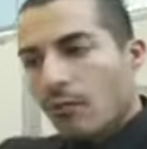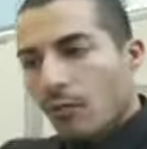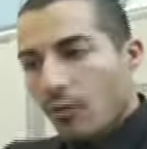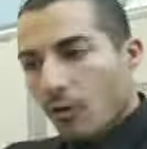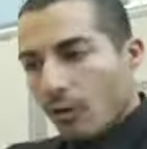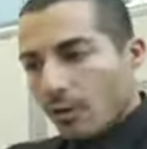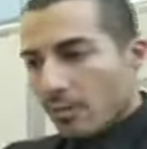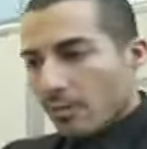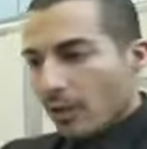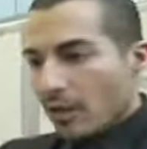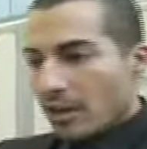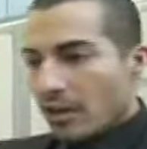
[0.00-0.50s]

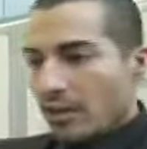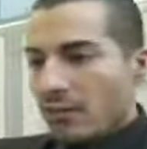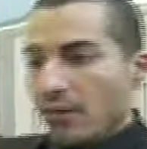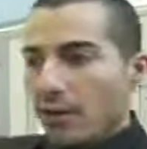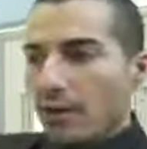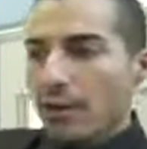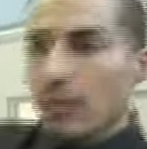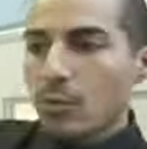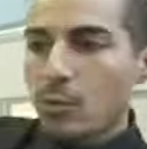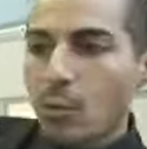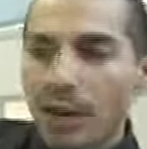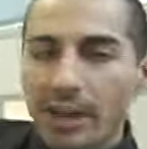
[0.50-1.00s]
form, but in a
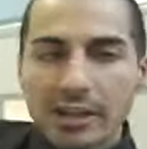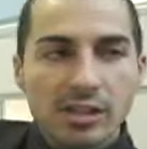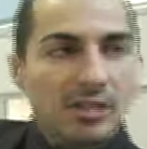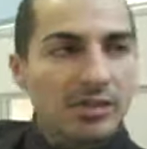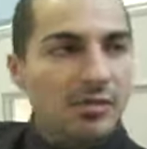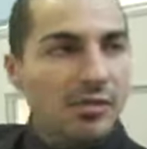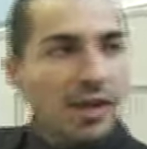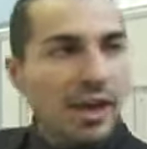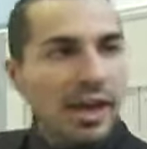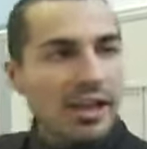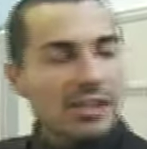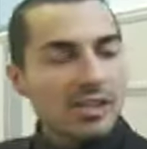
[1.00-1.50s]
very wedged
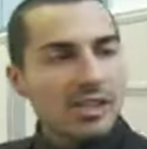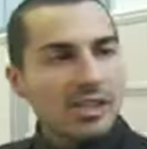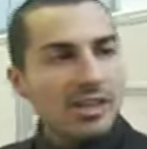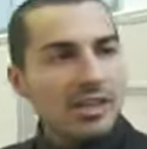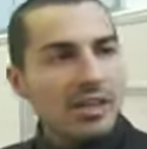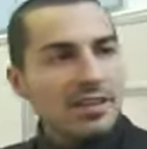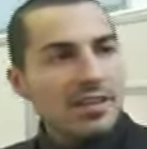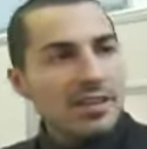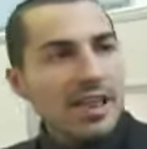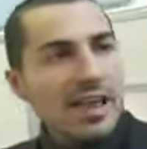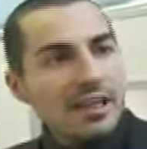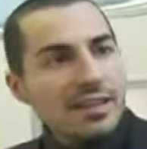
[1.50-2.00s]
fashion,
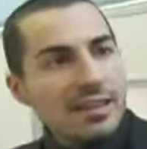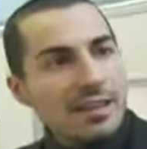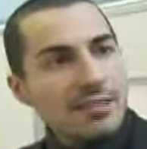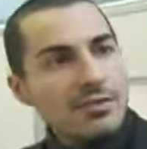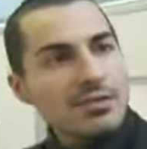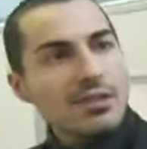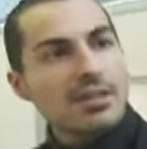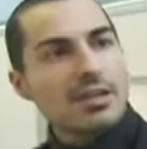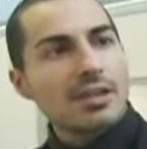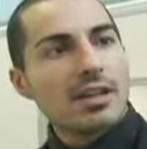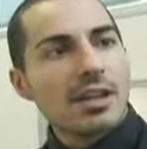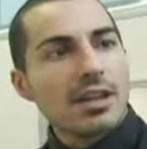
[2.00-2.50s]
and that
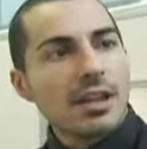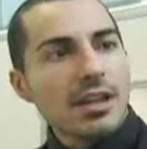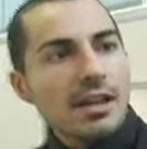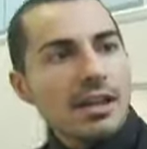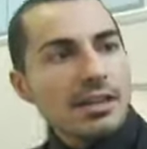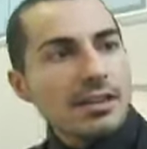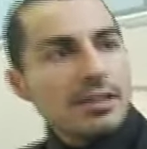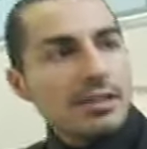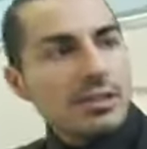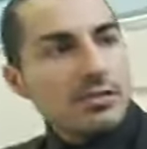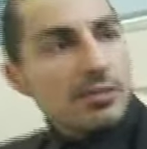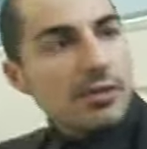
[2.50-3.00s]
gives it
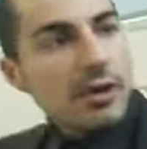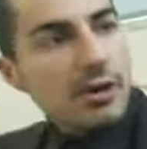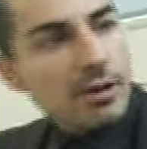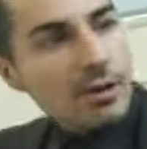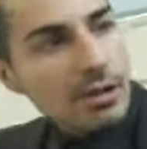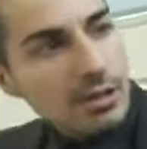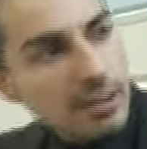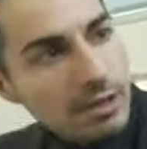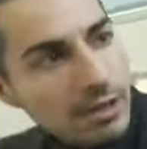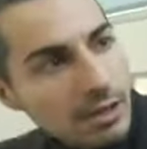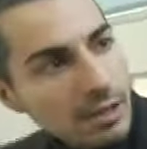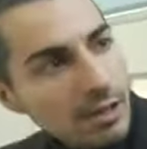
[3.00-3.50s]
this
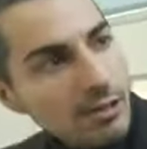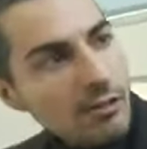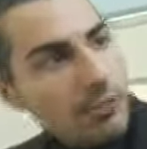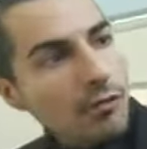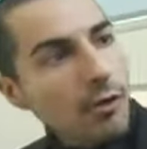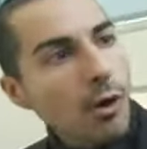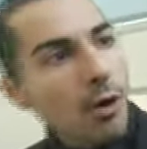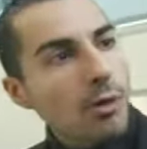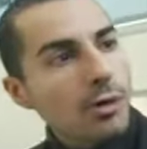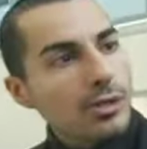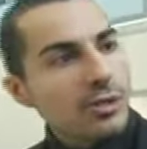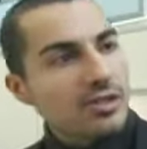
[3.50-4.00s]
very
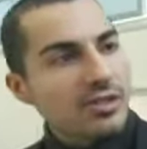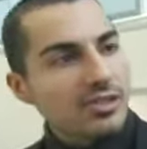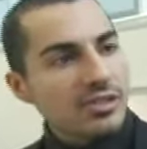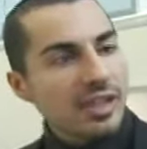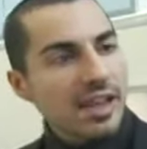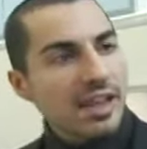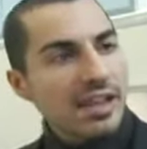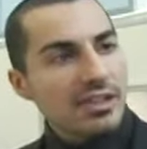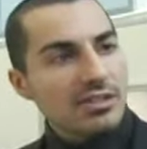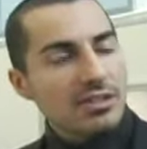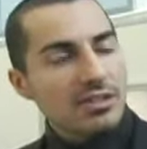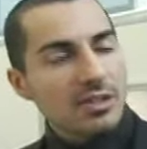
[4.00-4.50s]
forward
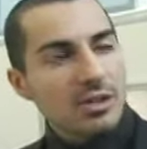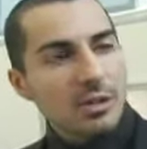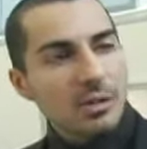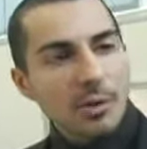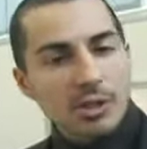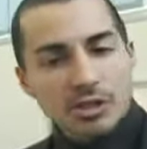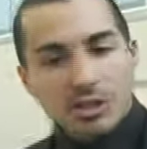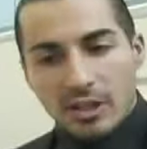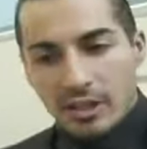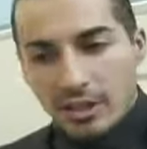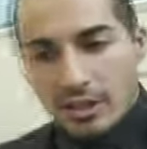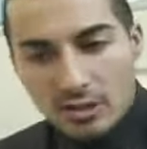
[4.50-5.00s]
stance, you know,
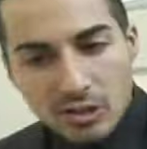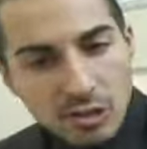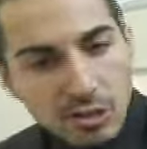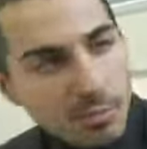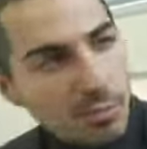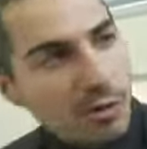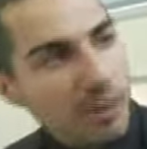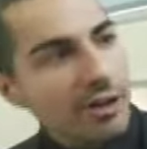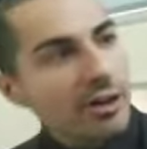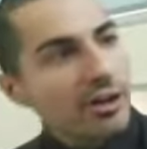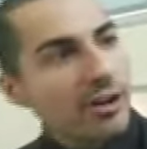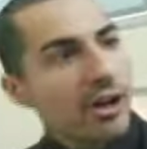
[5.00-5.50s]
much like a
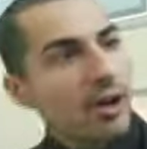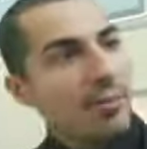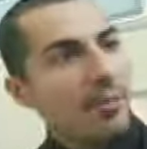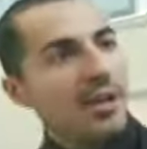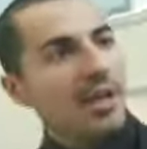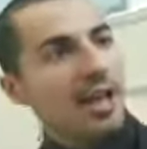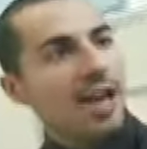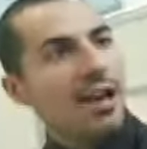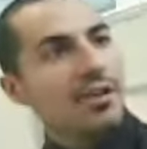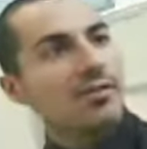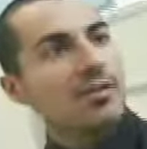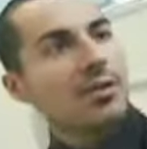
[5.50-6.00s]
sprinter
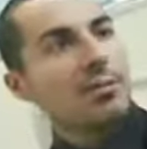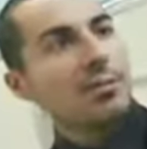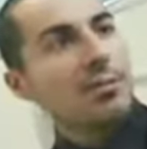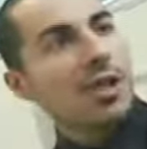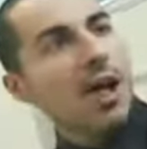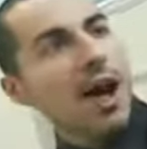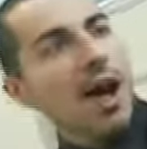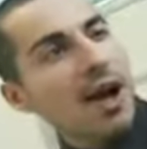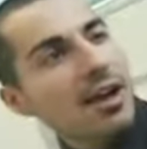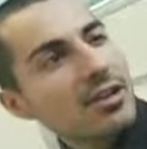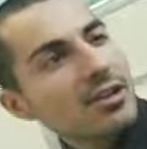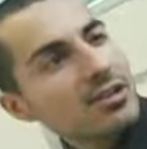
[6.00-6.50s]
coming out of the
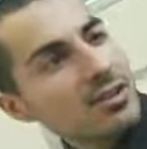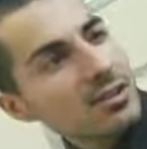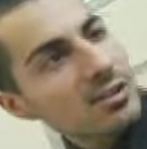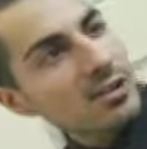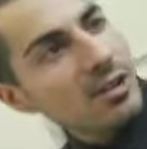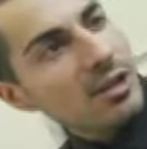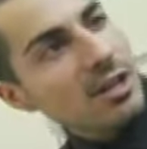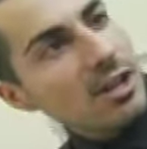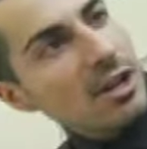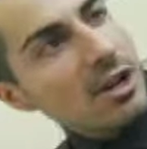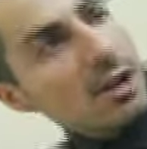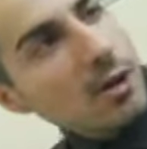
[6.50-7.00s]
blocks, or
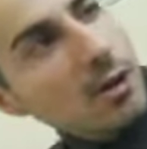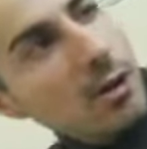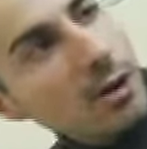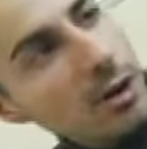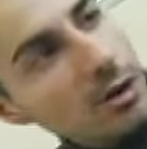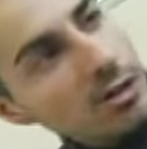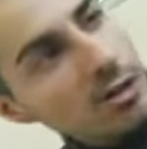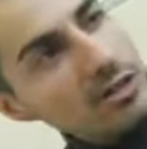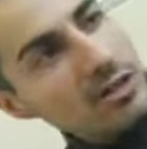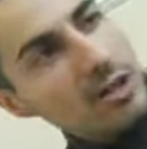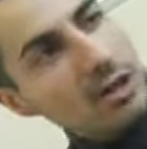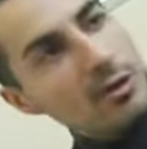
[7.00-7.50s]

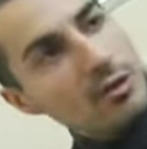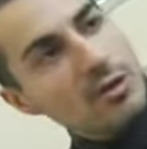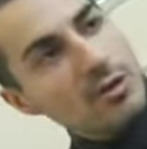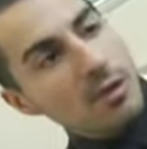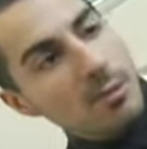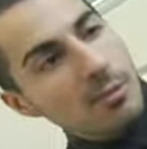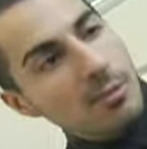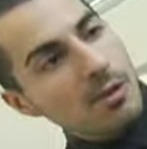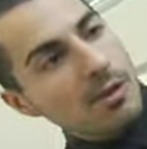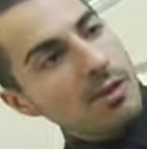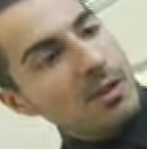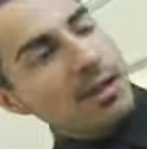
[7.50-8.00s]
you know,
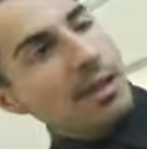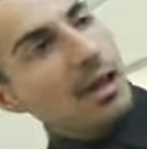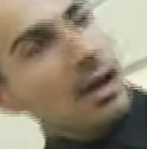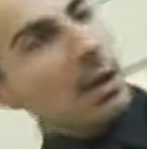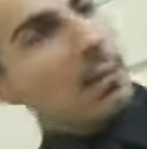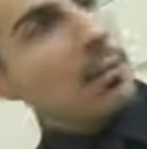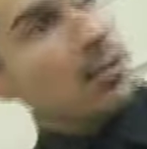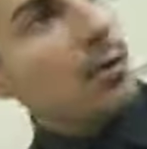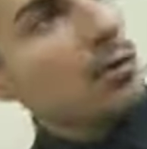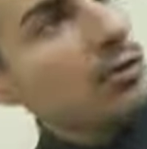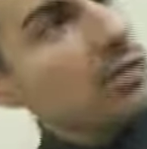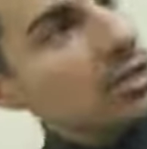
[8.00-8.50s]
someone
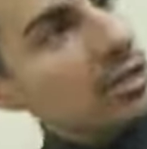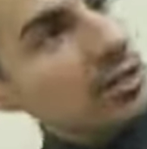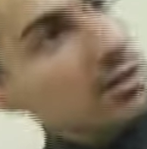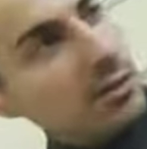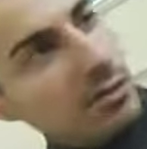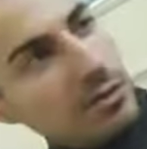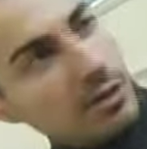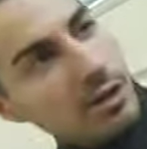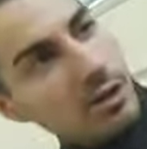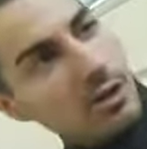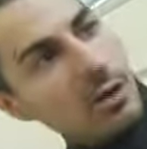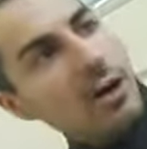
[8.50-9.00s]
approaching you
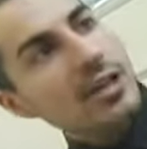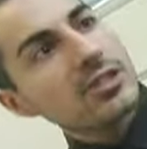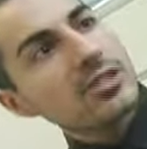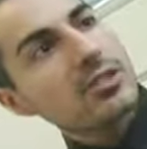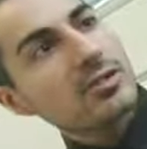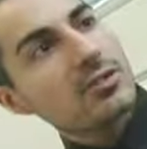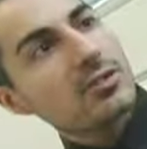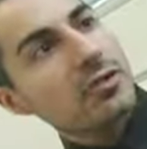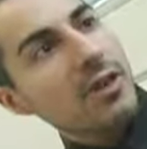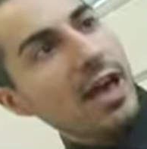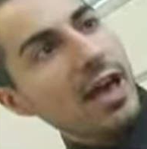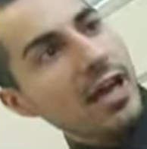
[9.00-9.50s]
in an
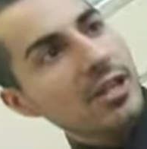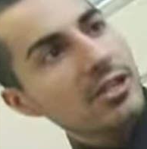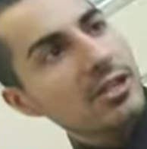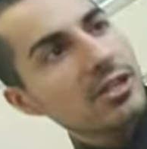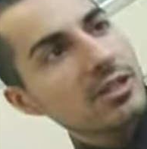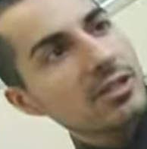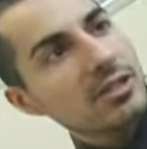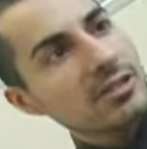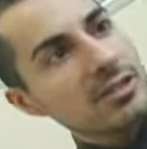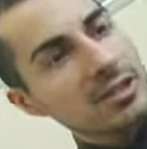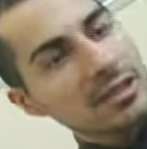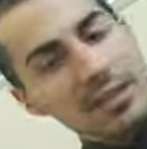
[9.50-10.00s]
aggressive
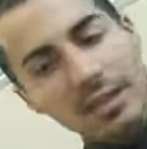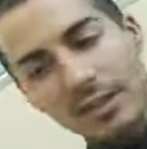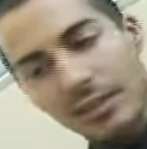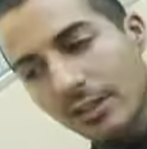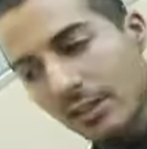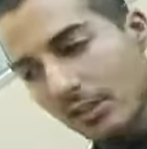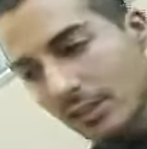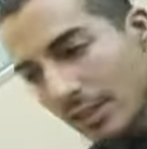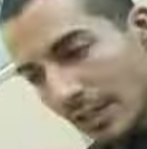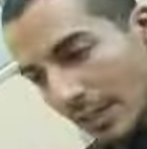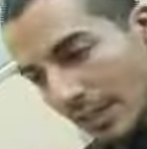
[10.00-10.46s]
fashion. You know,